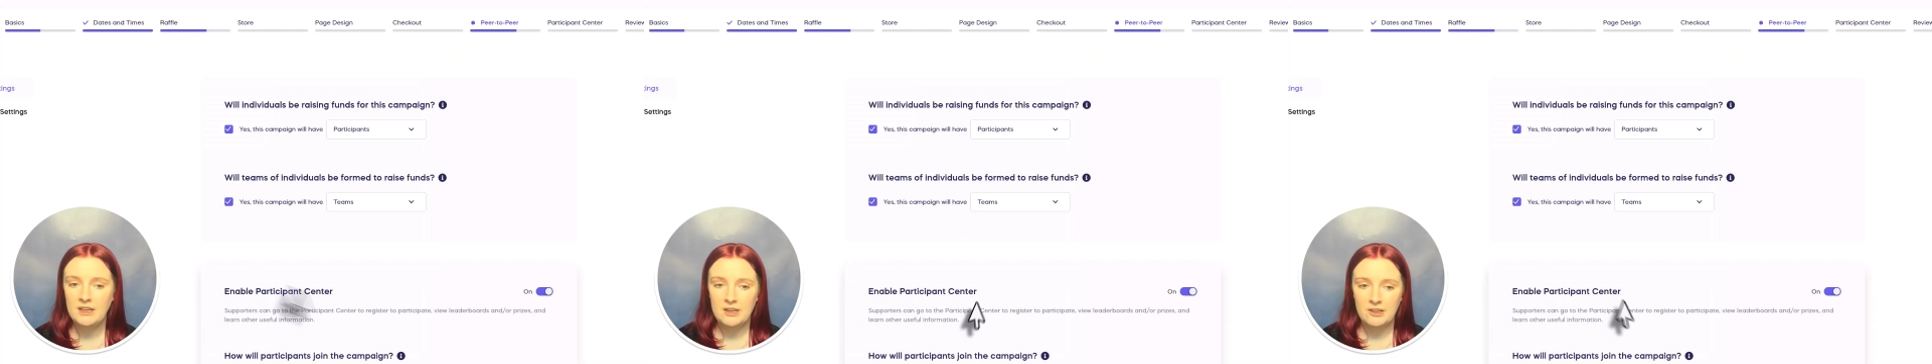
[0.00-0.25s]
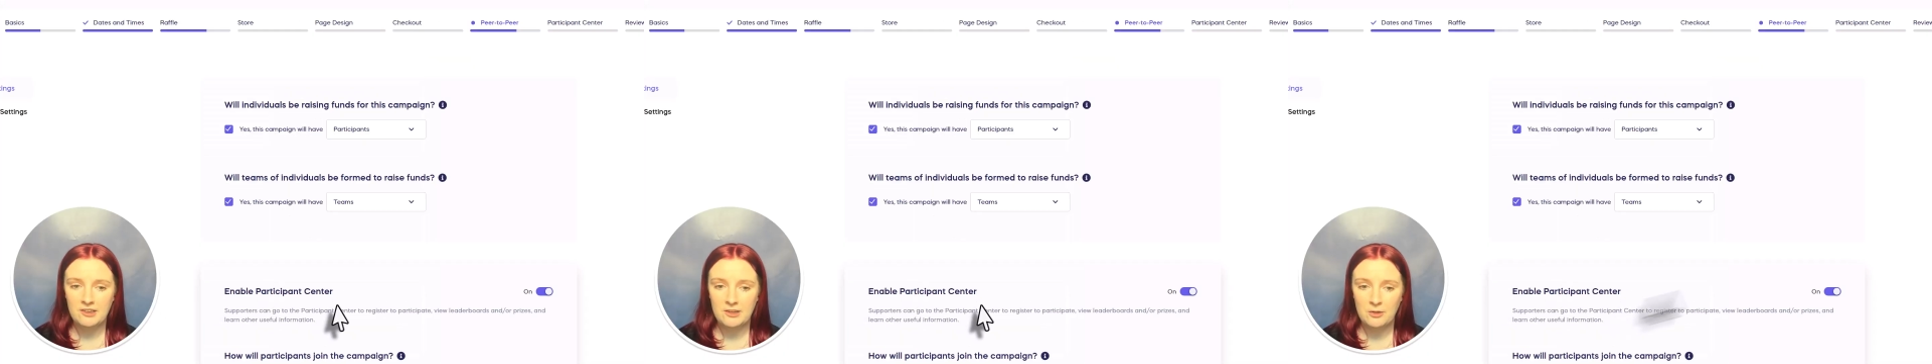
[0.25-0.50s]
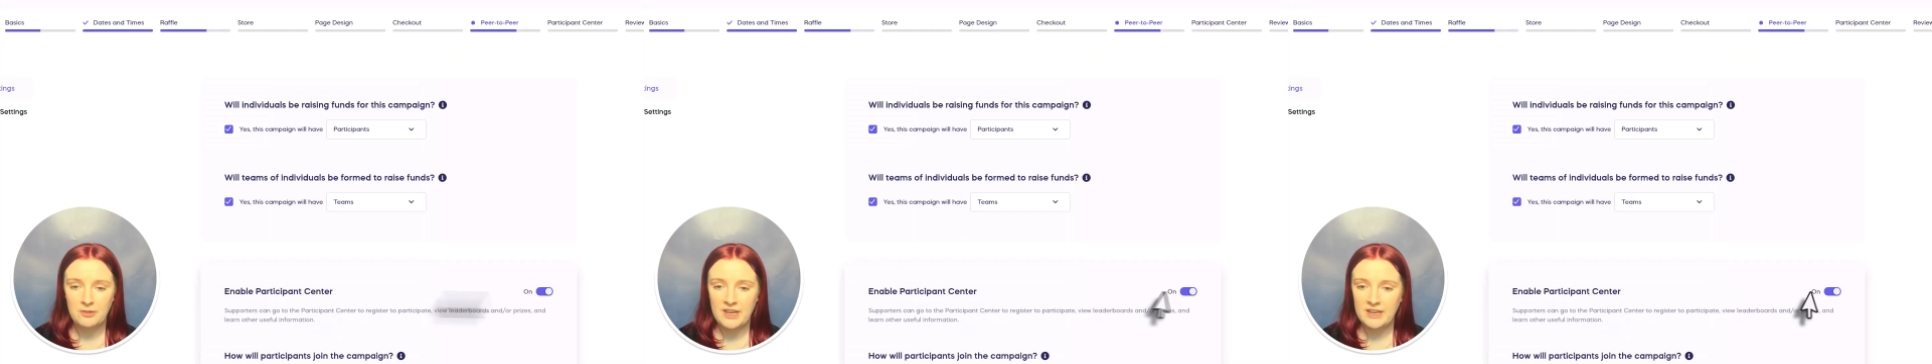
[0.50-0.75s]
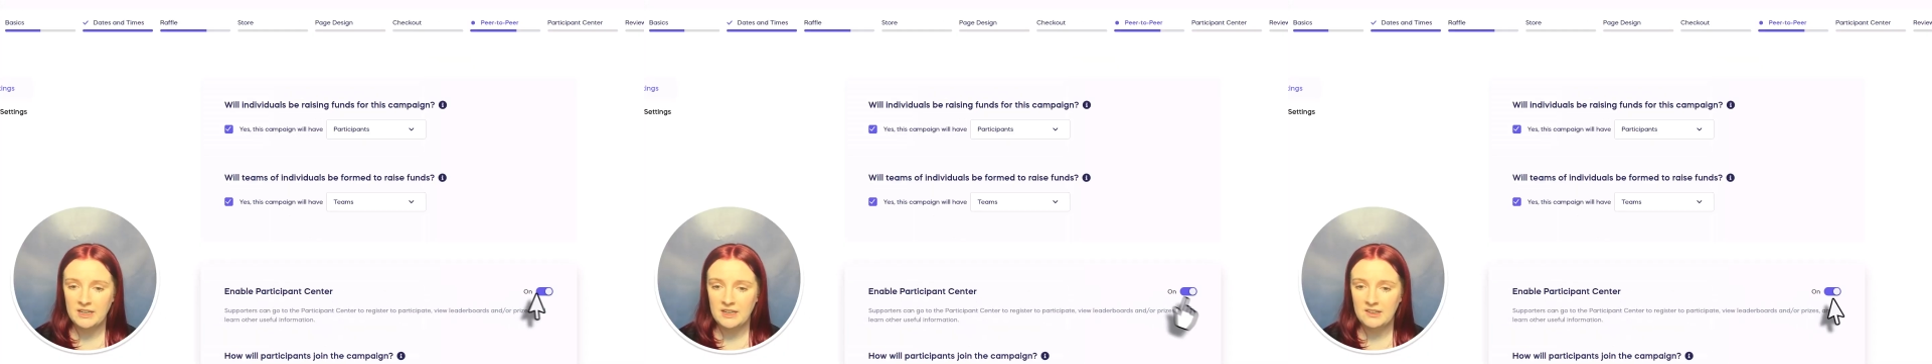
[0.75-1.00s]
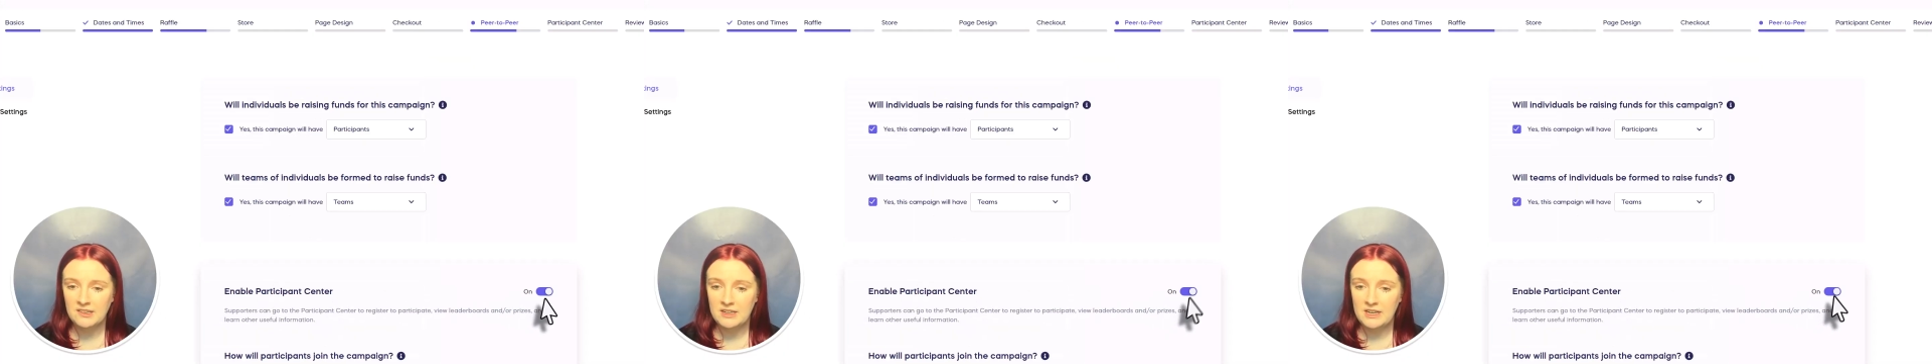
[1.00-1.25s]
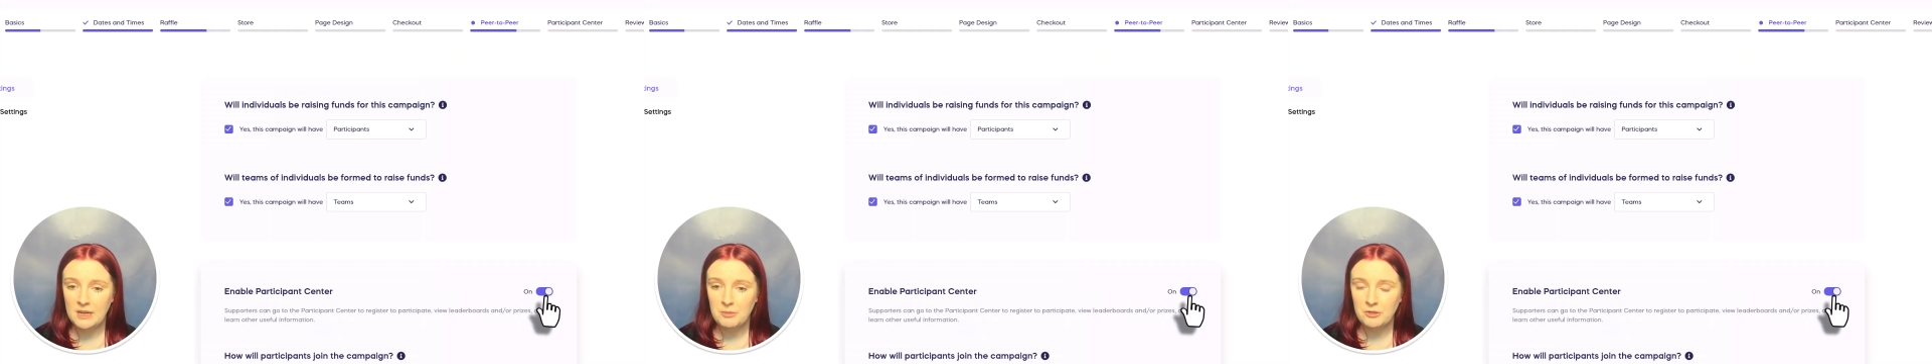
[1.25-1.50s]
So that is
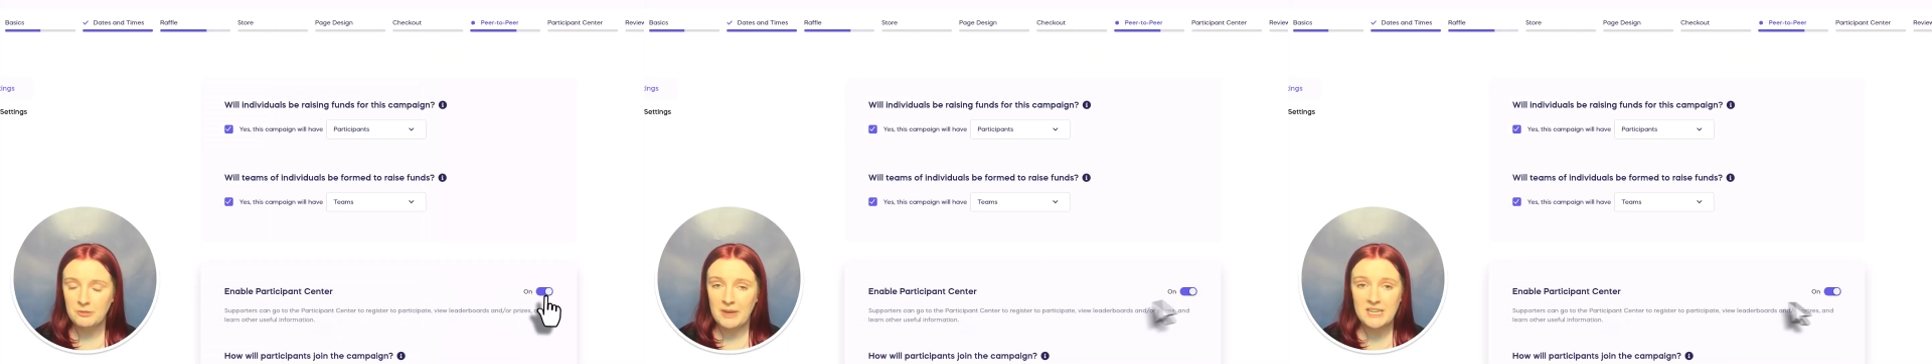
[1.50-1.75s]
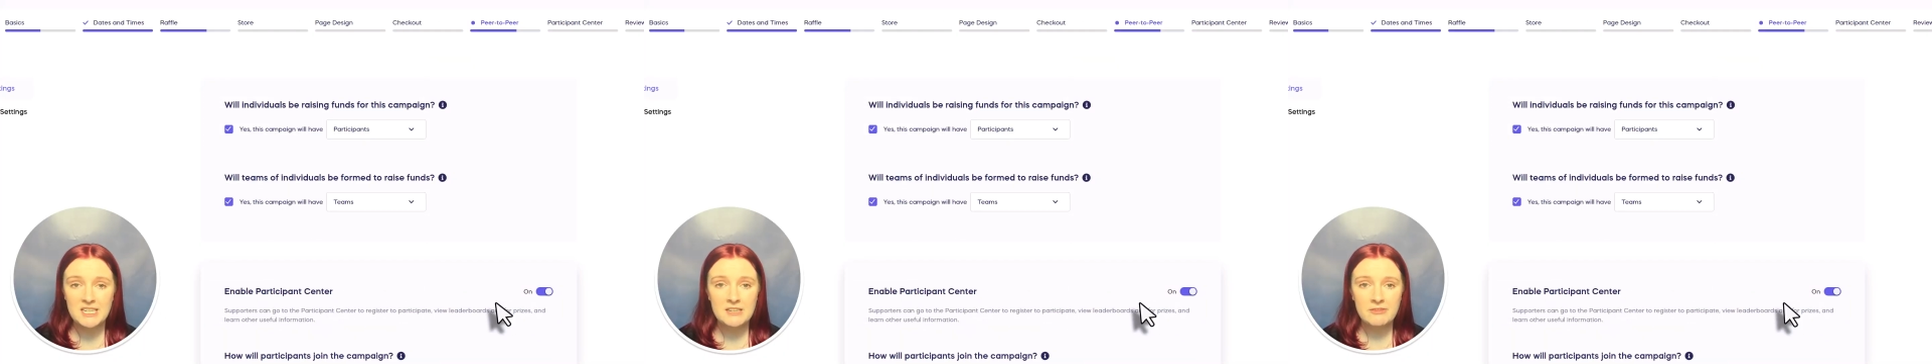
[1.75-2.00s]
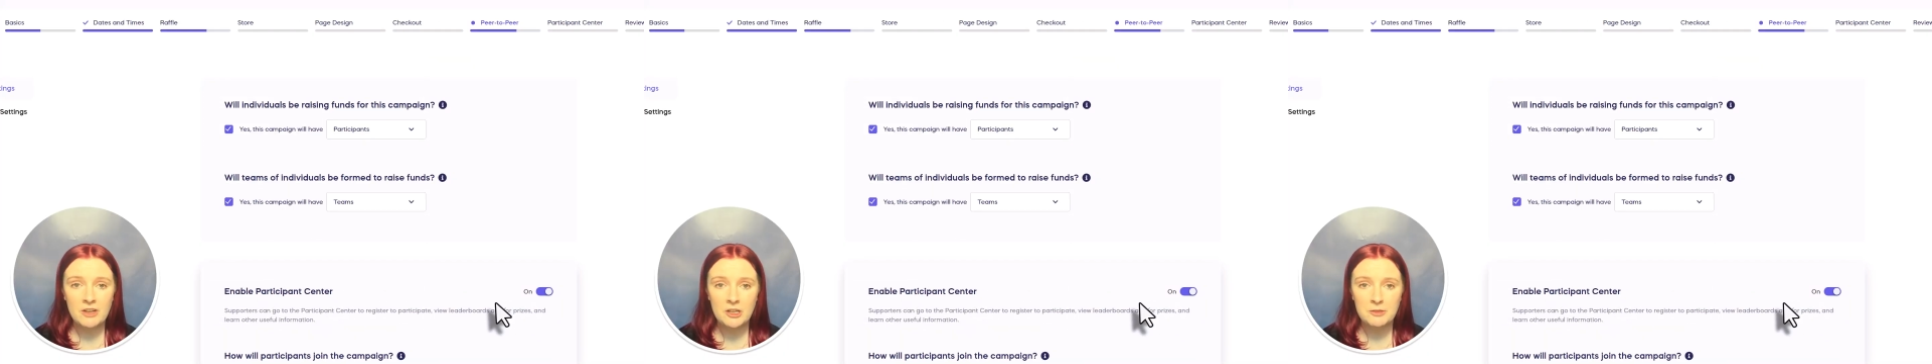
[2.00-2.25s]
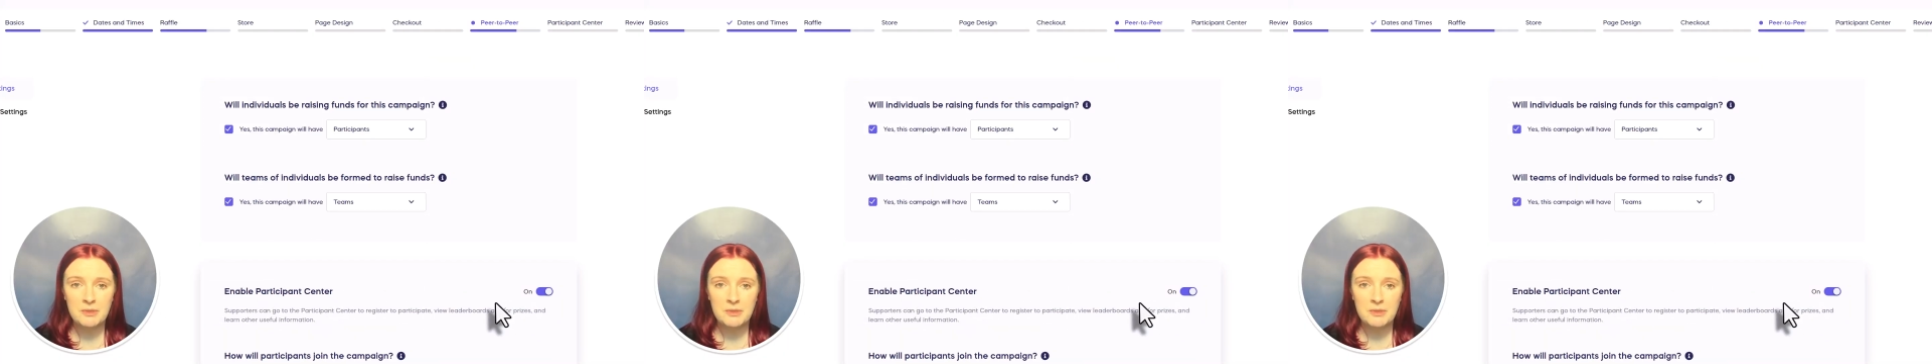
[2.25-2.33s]
enabled by default,